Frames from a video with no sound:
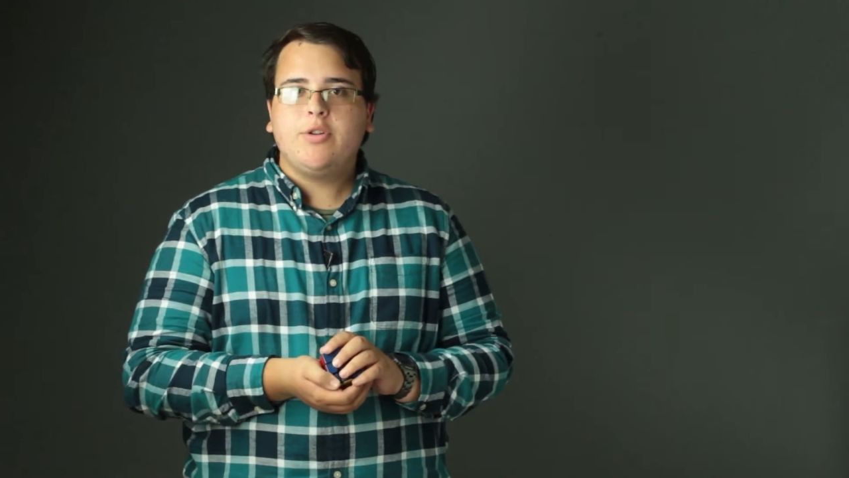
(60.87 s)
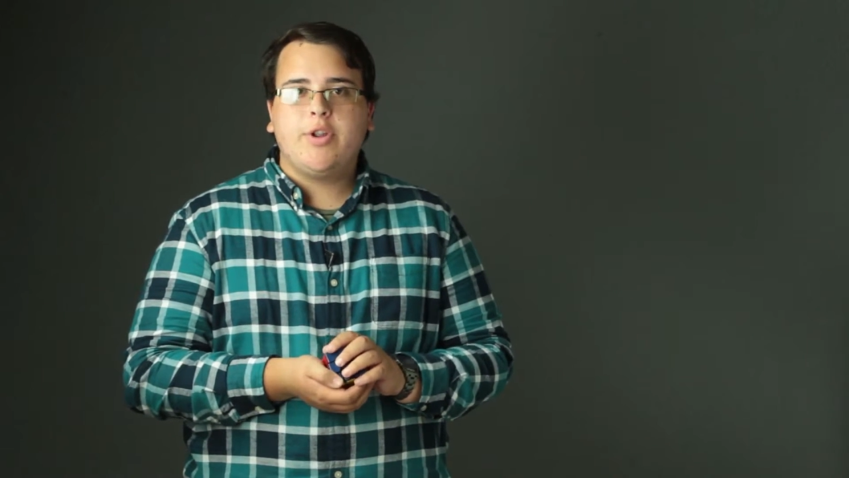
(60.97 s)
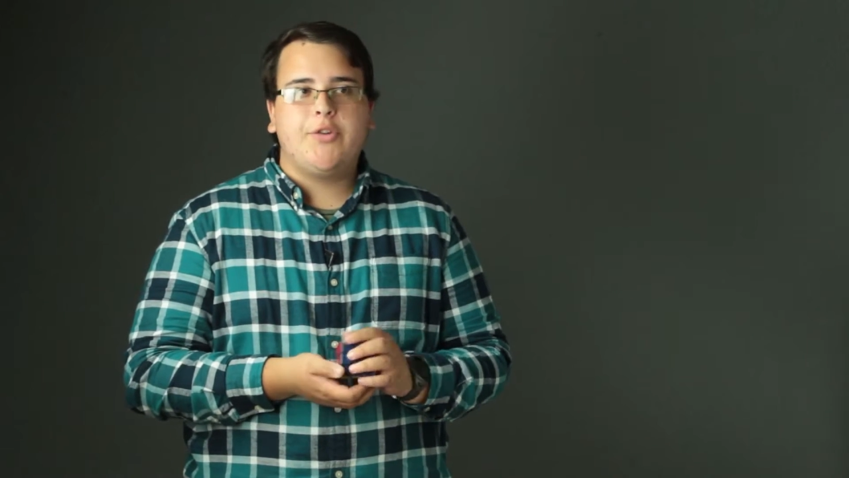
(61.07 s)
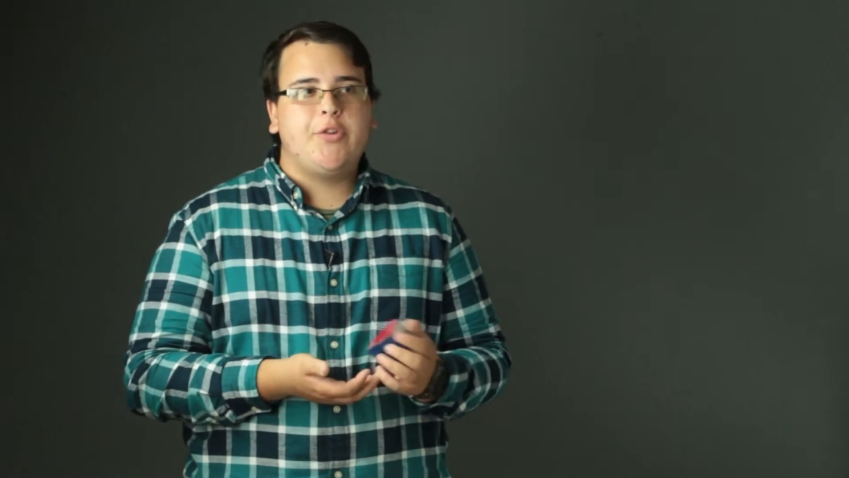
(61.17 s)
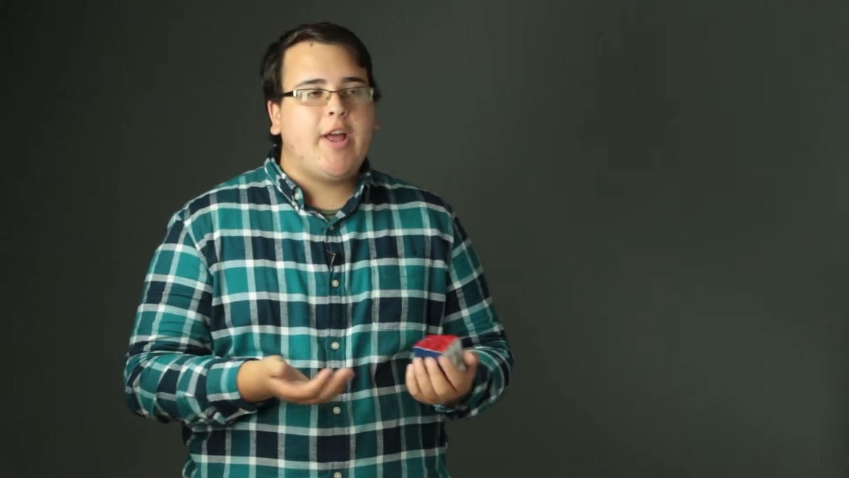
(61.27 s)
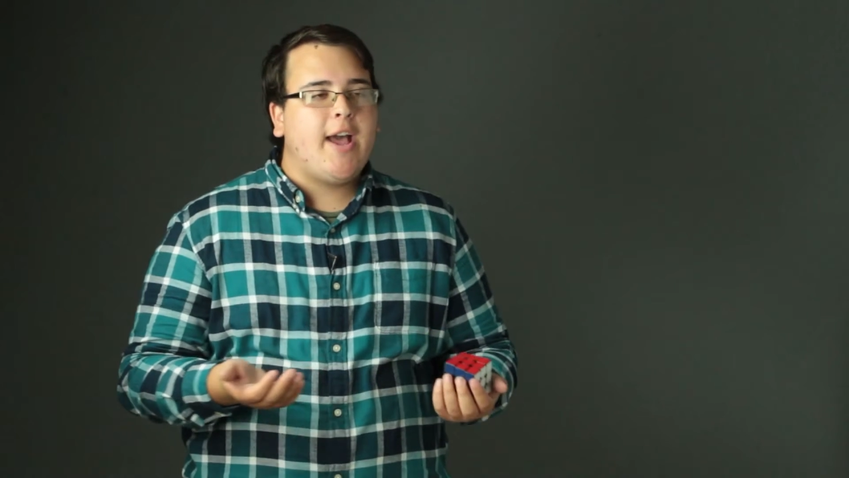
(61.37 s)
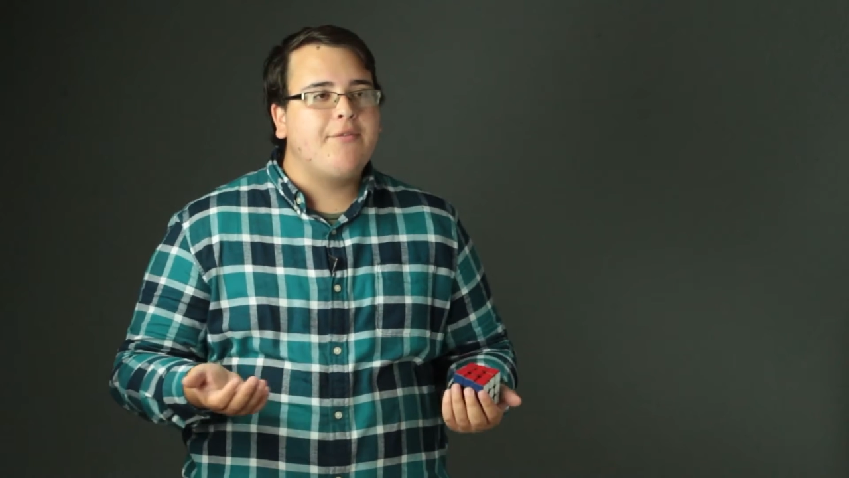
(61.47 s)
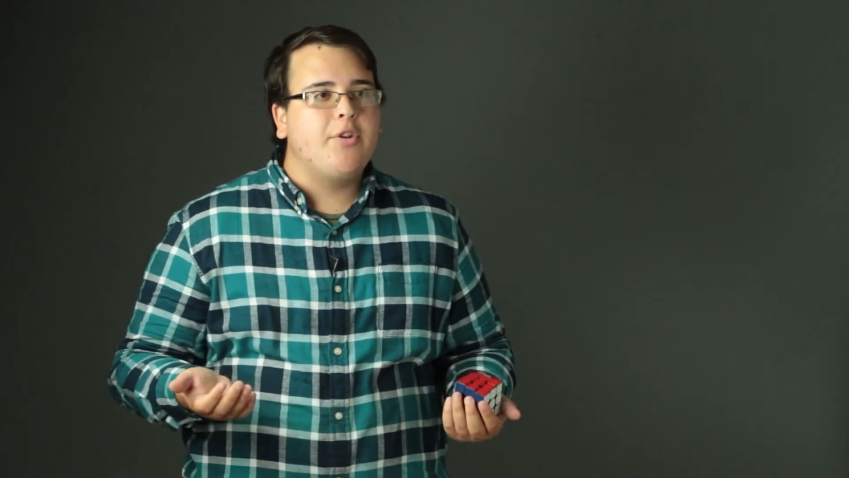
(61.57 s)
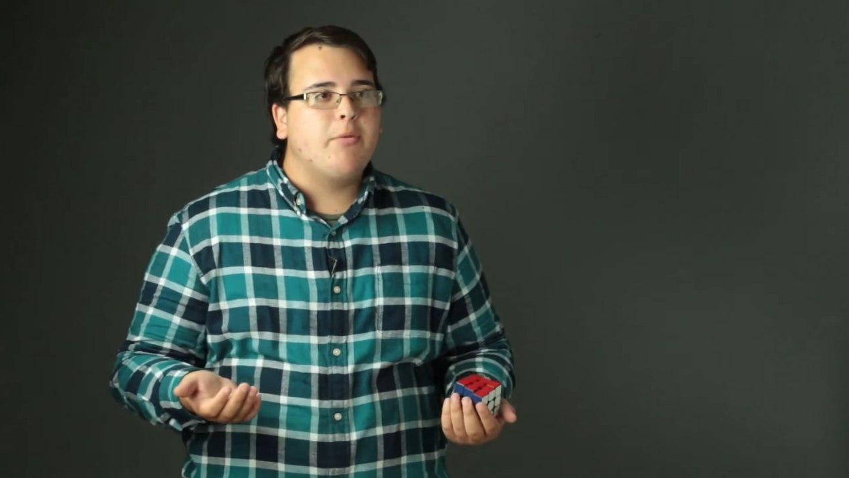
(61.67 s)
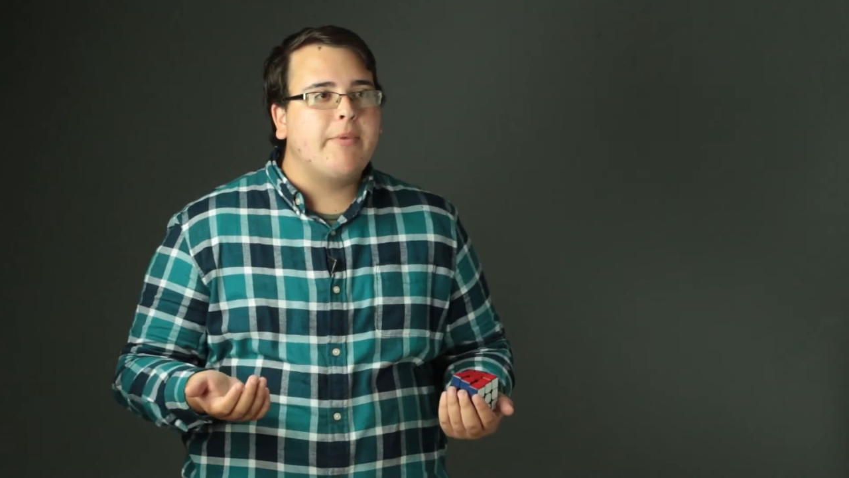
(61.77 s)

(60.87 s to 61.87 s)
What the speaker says: Does it have no